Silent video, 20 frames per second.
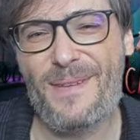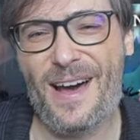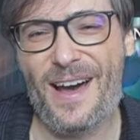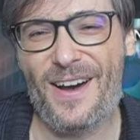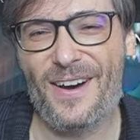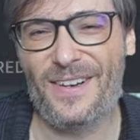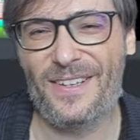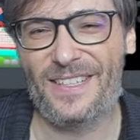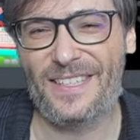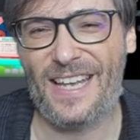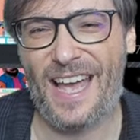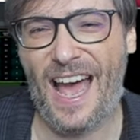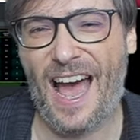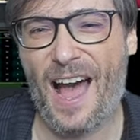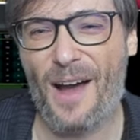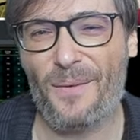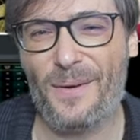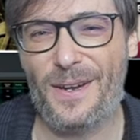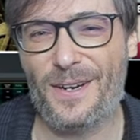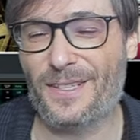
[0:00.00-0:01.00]
about
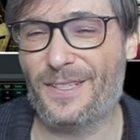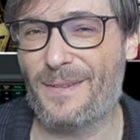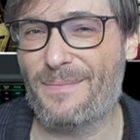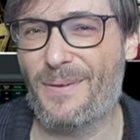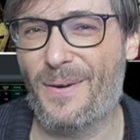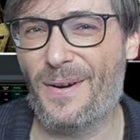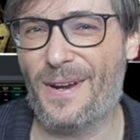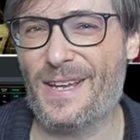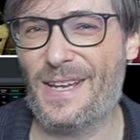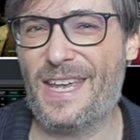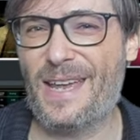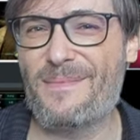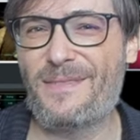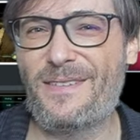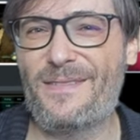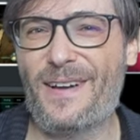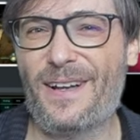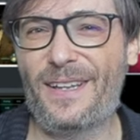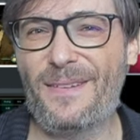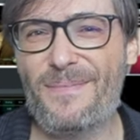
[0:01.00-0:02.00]
how we are supporting game
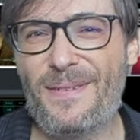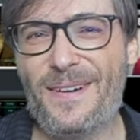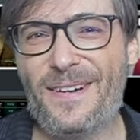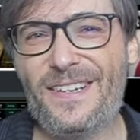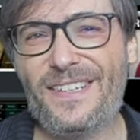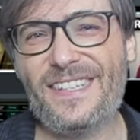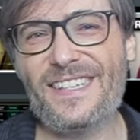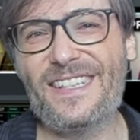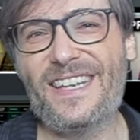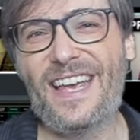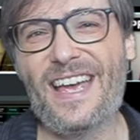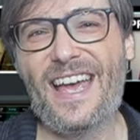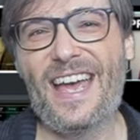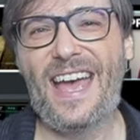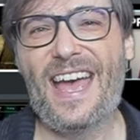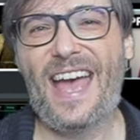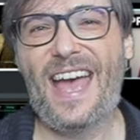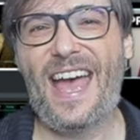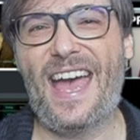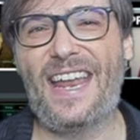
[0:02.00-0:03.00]
developers
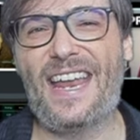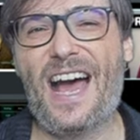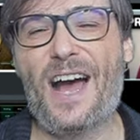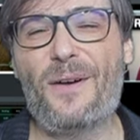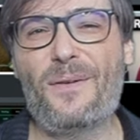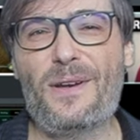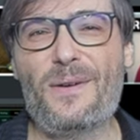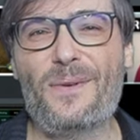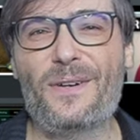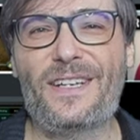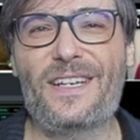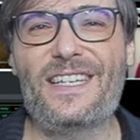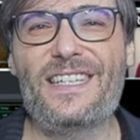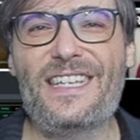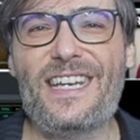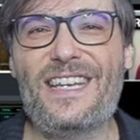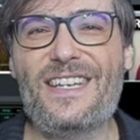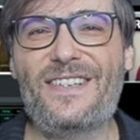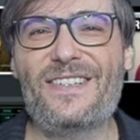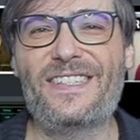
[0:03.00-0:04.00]
and how we will
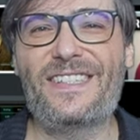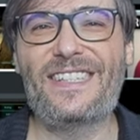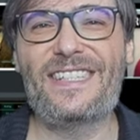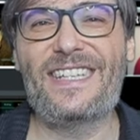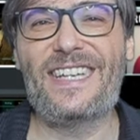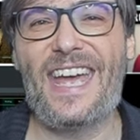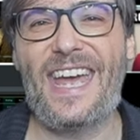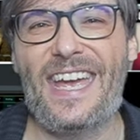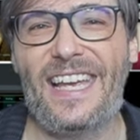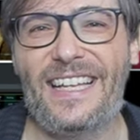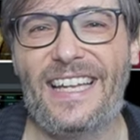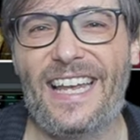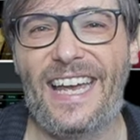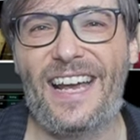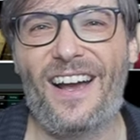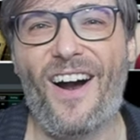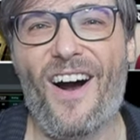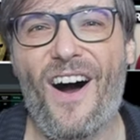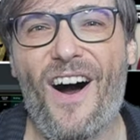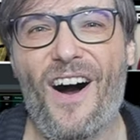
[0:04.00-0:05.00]
continue
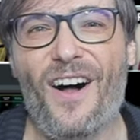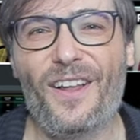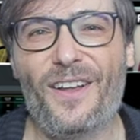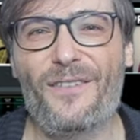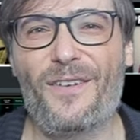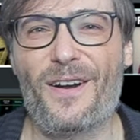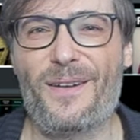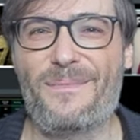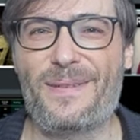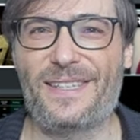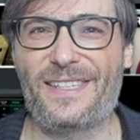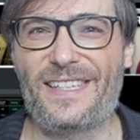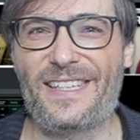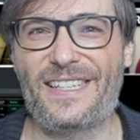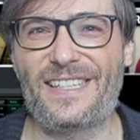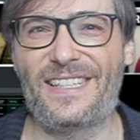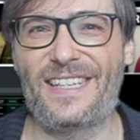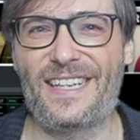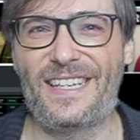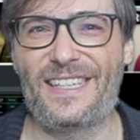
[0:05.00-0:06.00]
scaling all of our
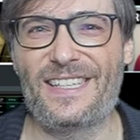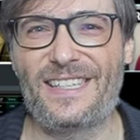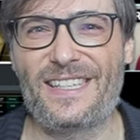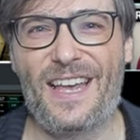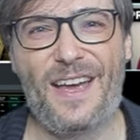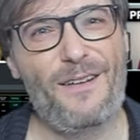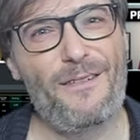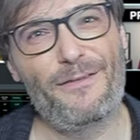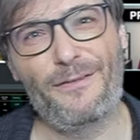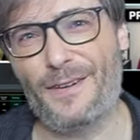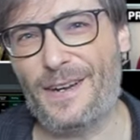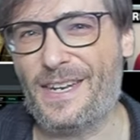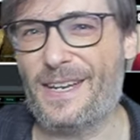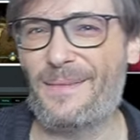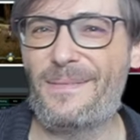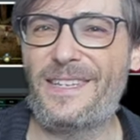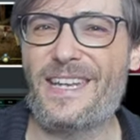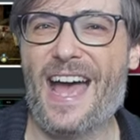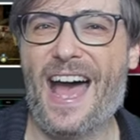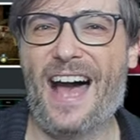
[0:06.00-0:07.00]
businesses
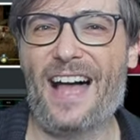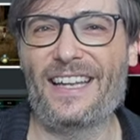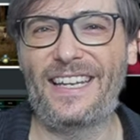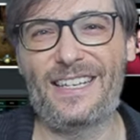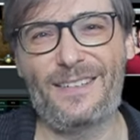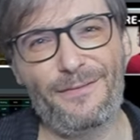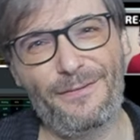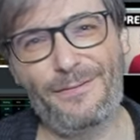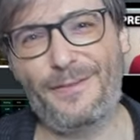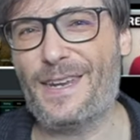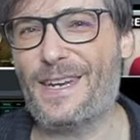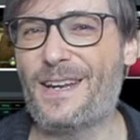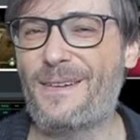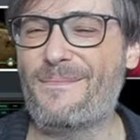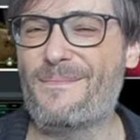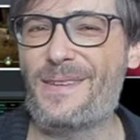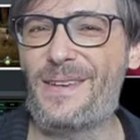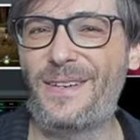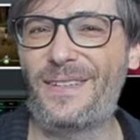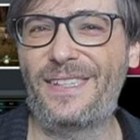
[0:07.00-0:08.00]
Freedom Talent,
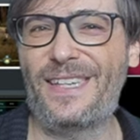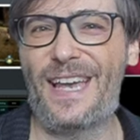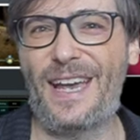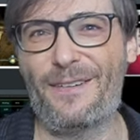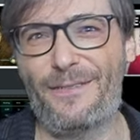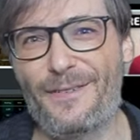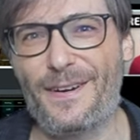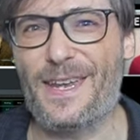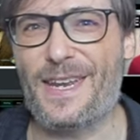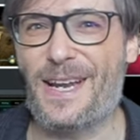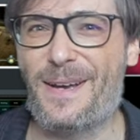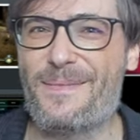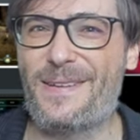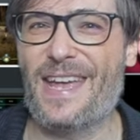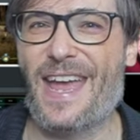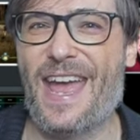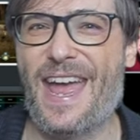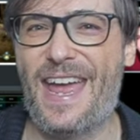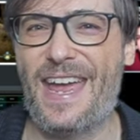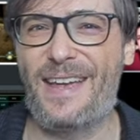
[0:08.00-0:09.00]
Freedom Music, Freedom
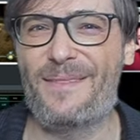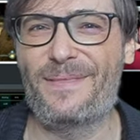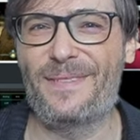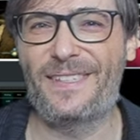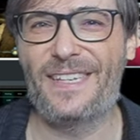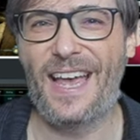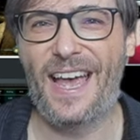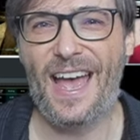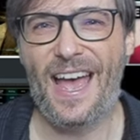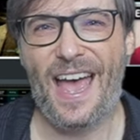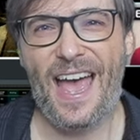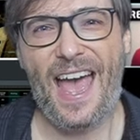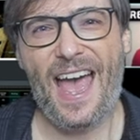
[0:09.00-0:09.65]
Games,